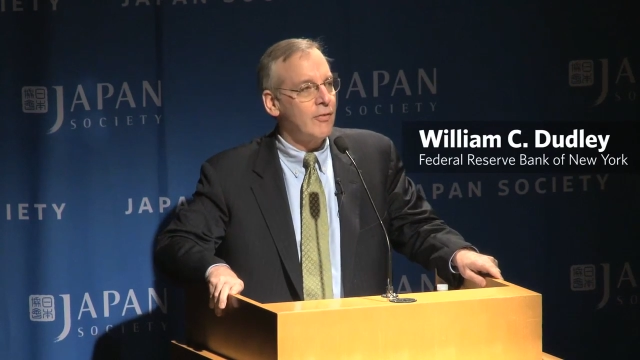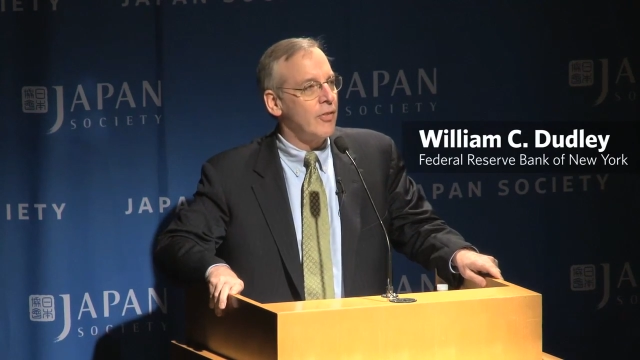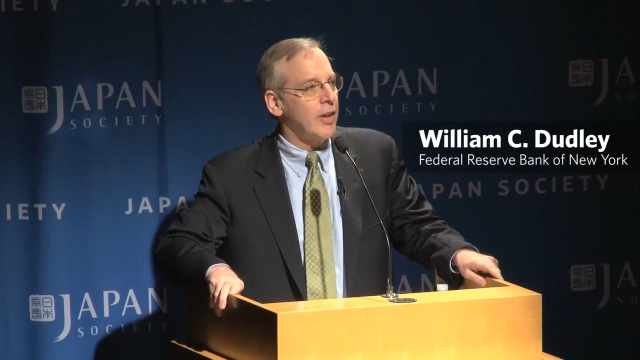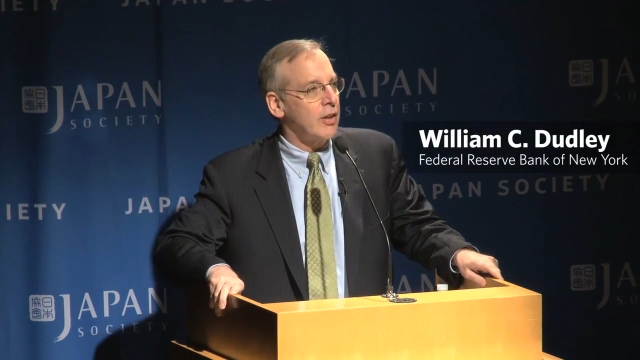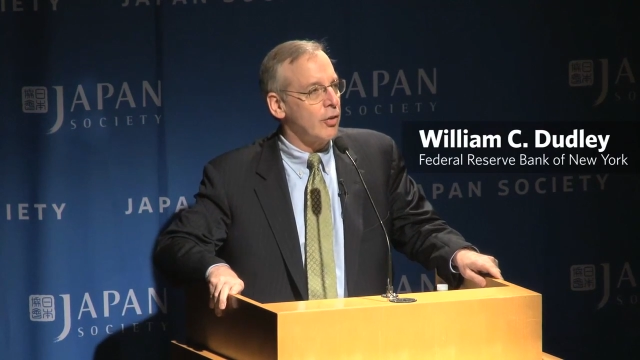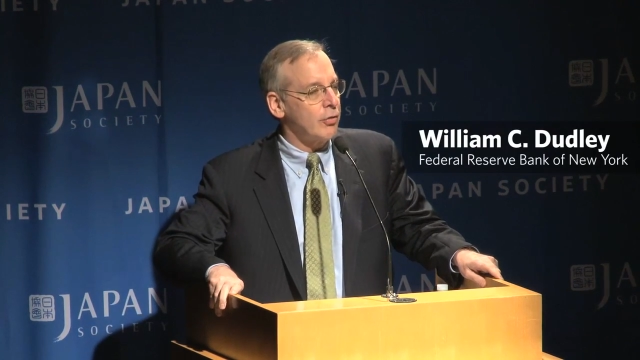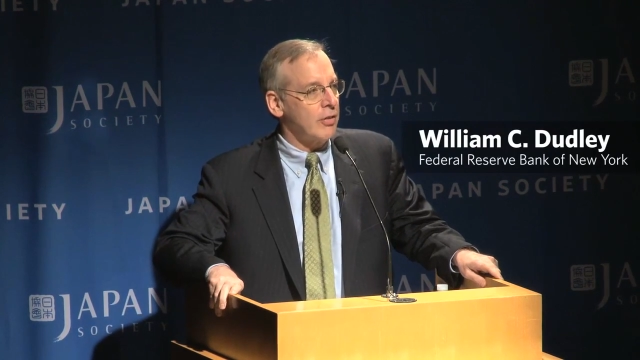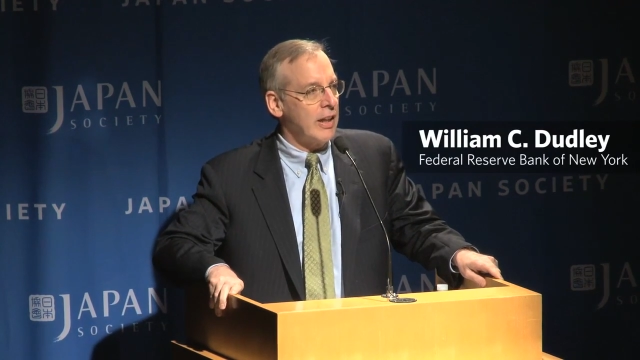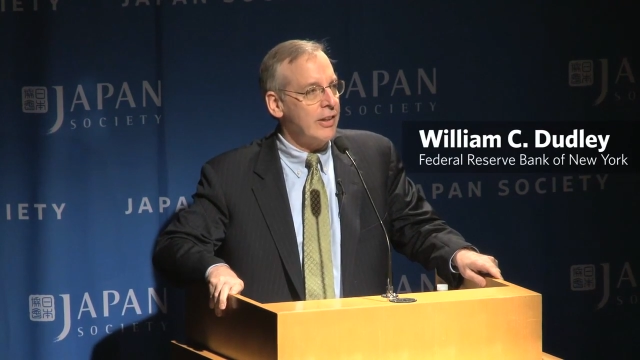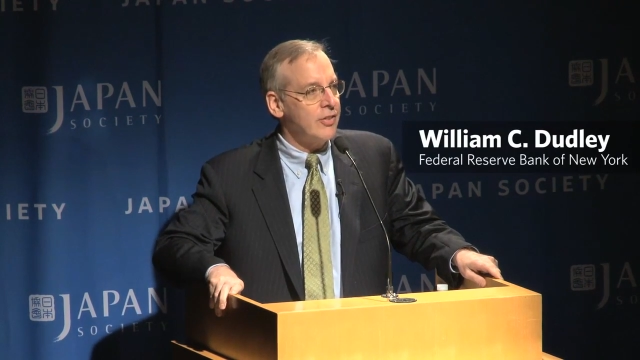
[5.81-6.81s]
very close
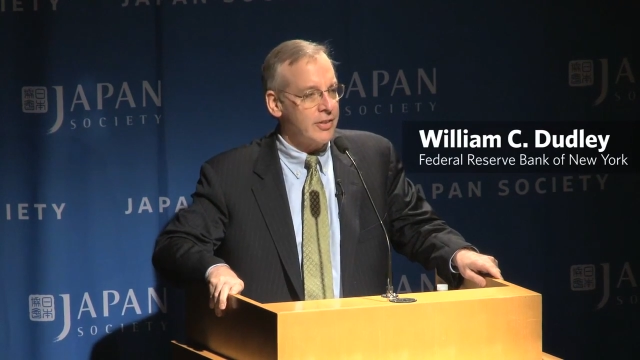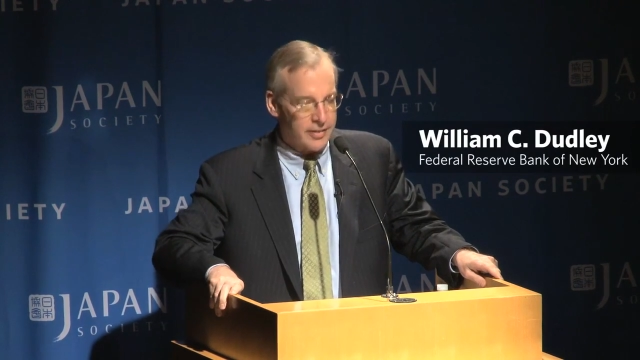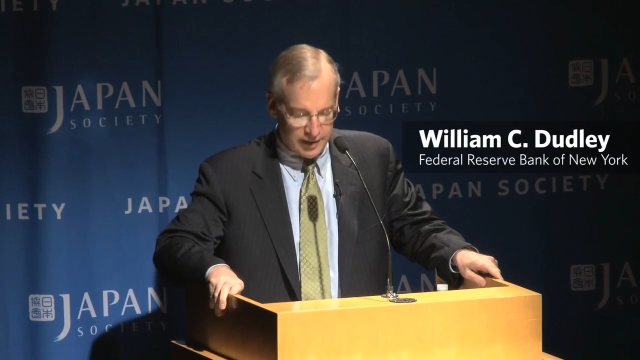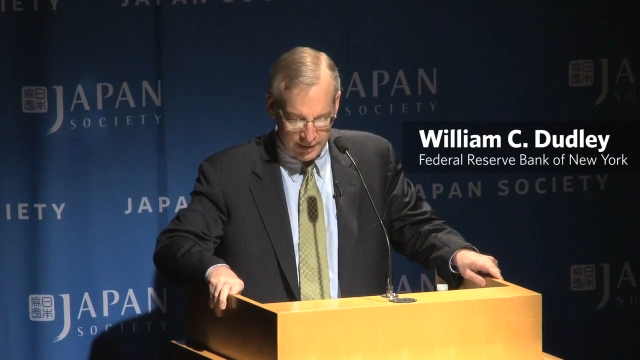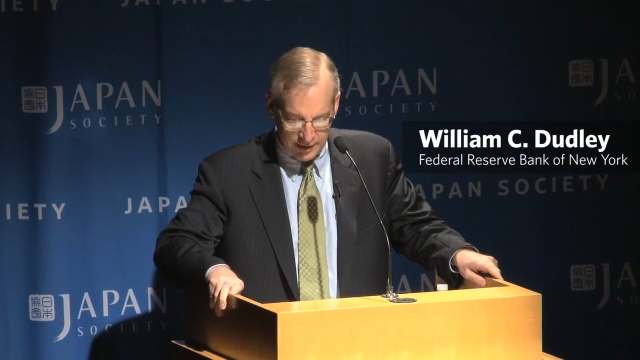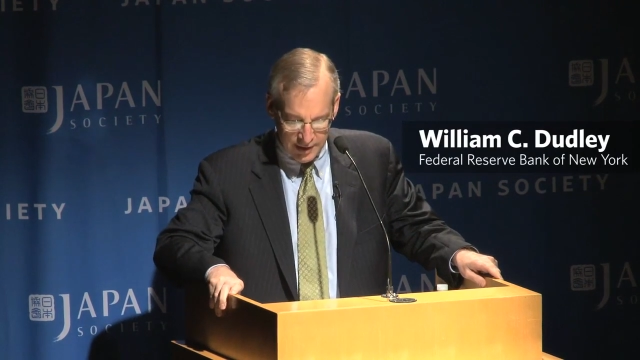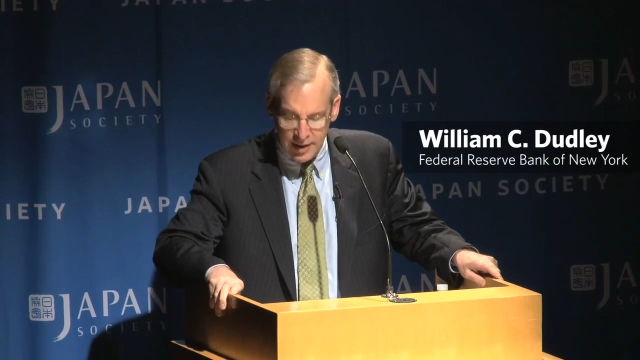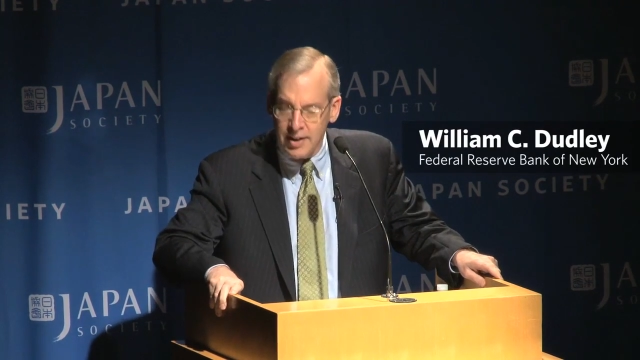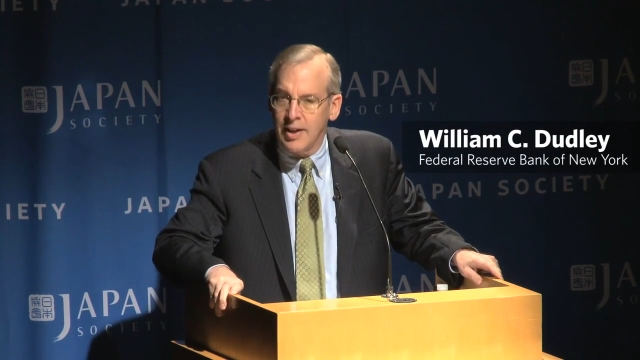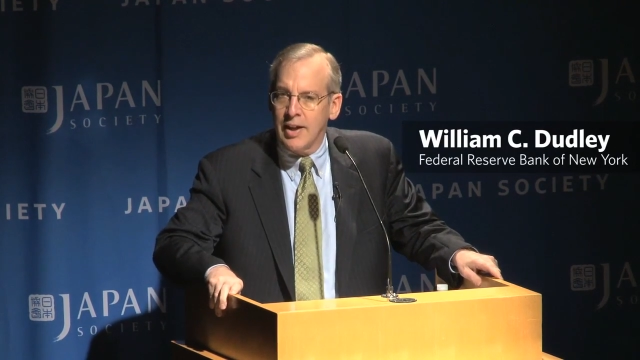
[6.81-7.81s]
relations, and
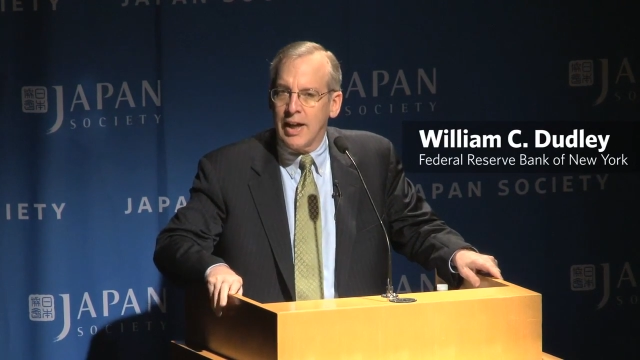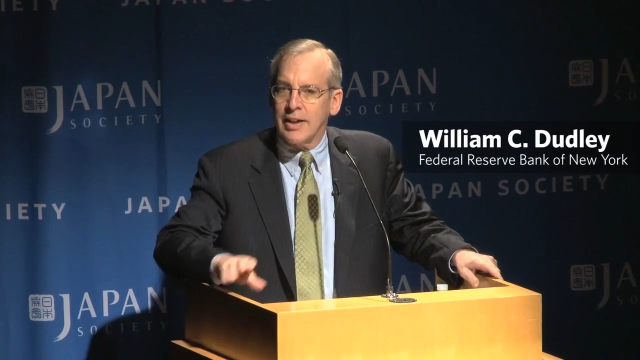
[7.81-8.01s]
I